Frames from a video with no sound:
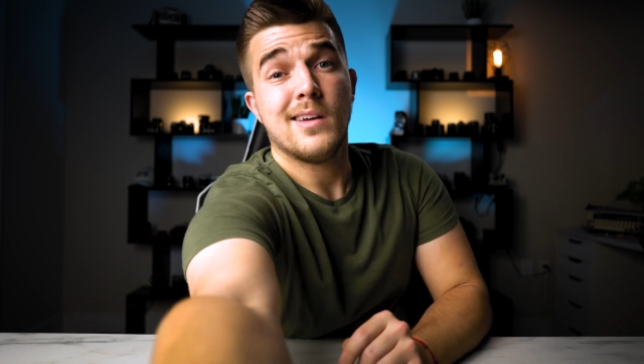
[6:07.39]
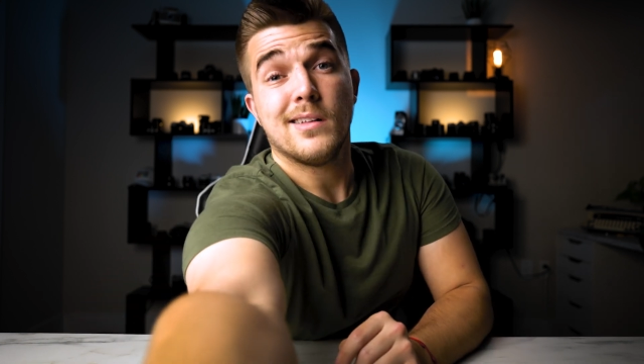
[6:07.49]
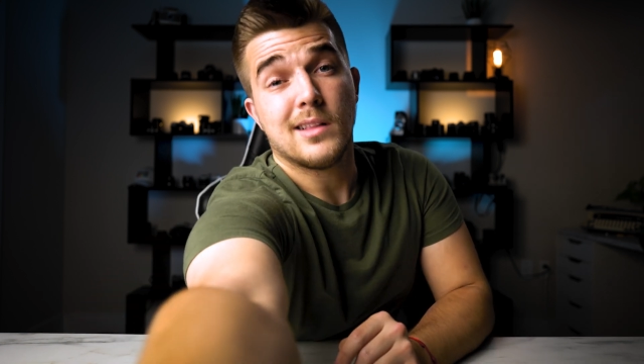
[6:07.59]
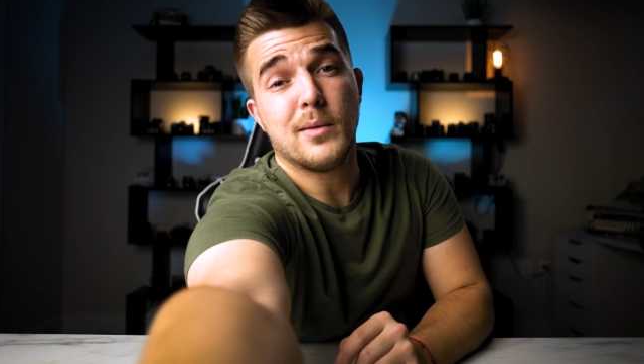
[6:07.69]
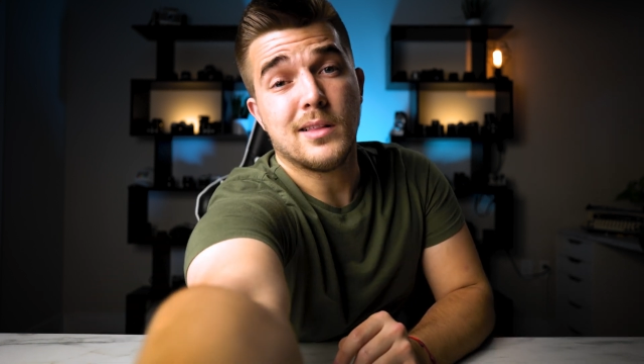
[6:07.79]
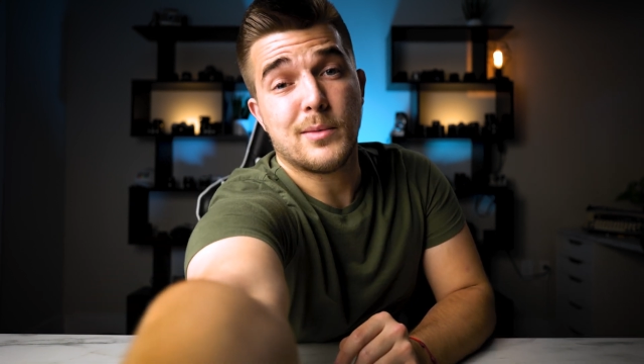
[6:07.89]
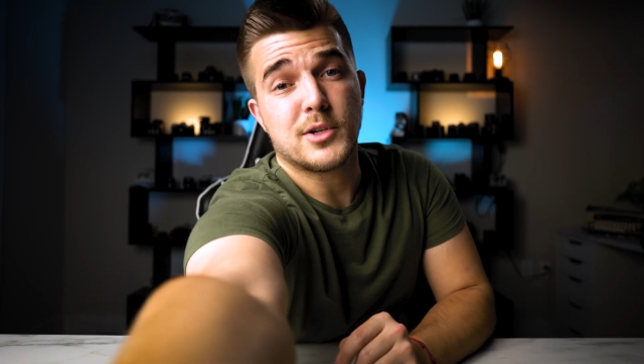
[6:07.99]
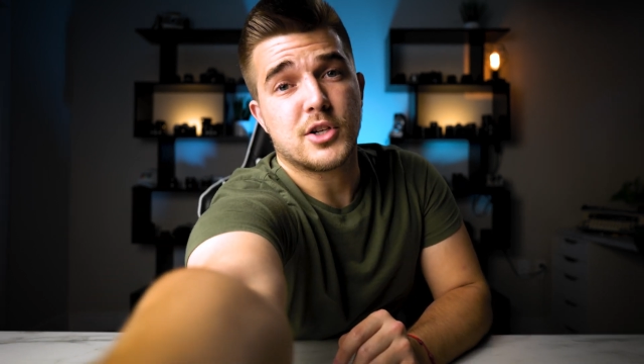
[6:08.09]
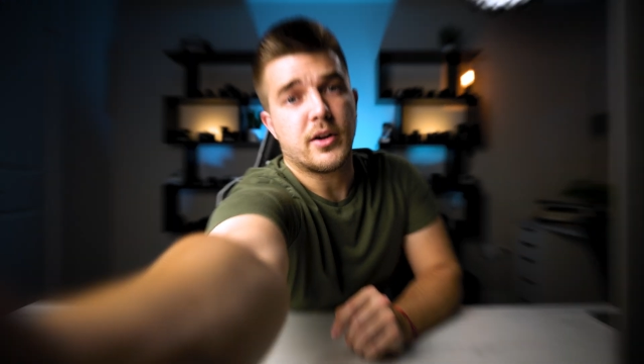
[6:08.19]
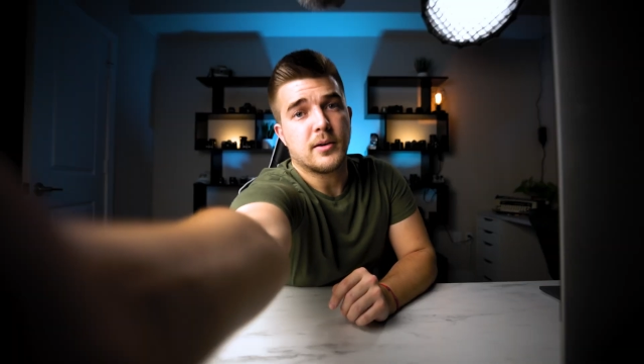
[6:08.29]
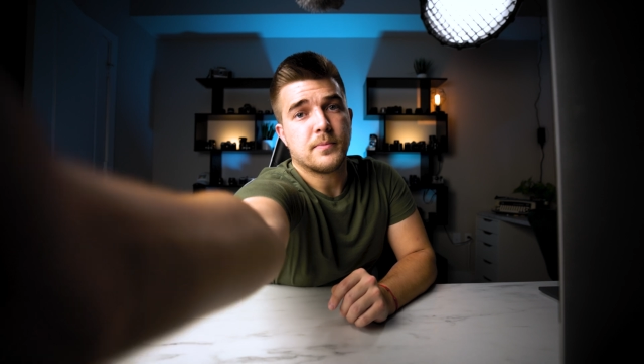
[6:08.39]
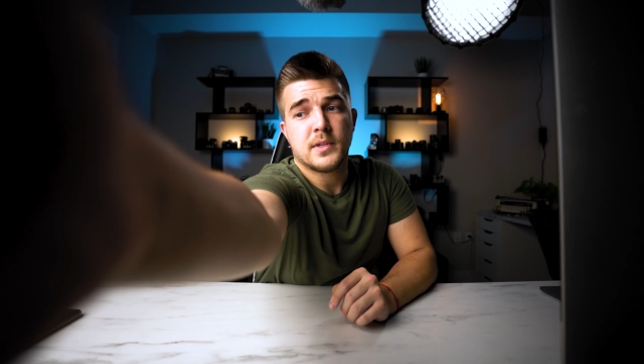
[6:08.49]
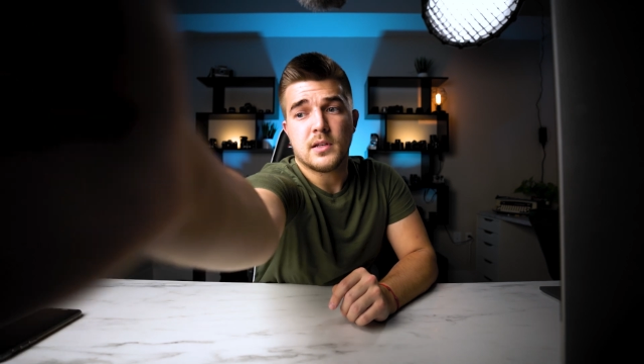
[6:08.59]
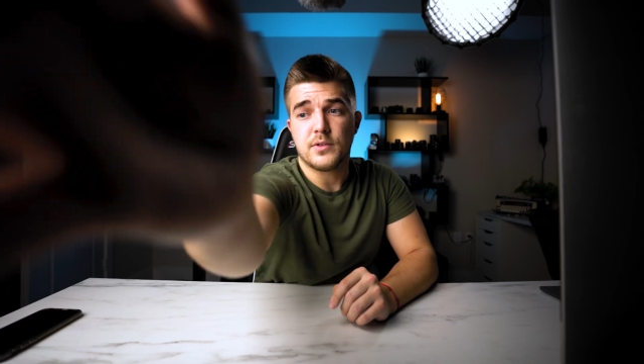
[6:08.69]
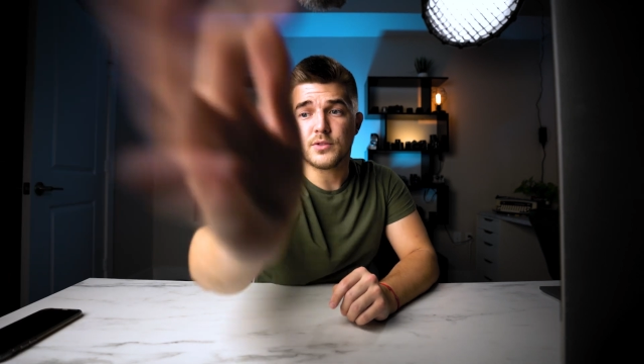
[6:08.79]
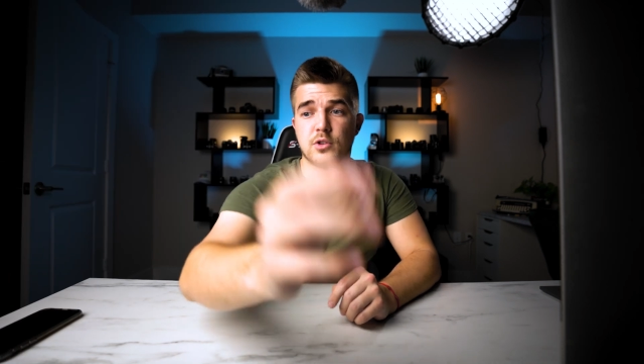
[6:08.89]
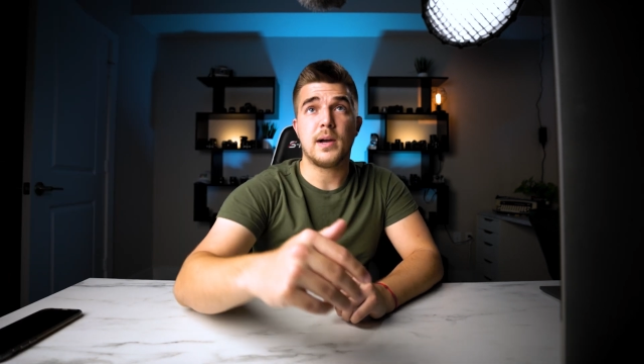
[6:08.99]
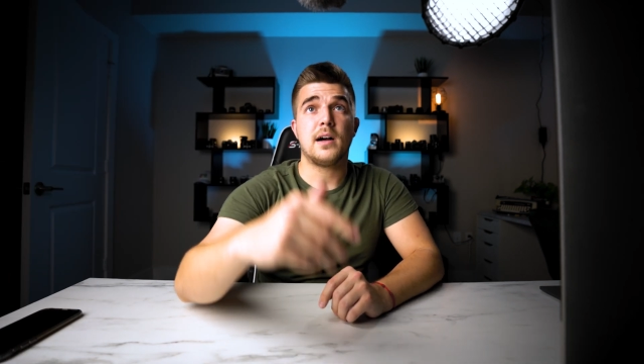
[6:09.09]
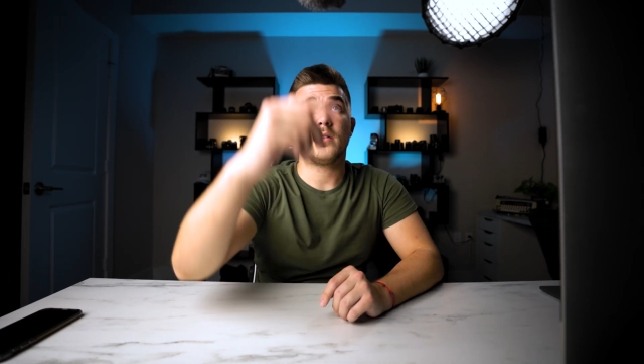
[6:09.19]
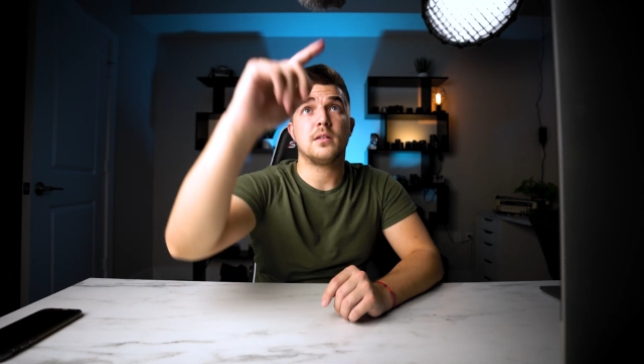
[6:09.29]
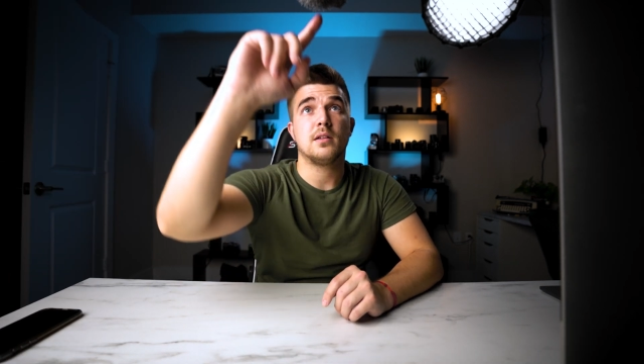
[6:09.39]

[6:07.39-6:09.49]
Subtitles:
Well, let me show you. If you zoom out,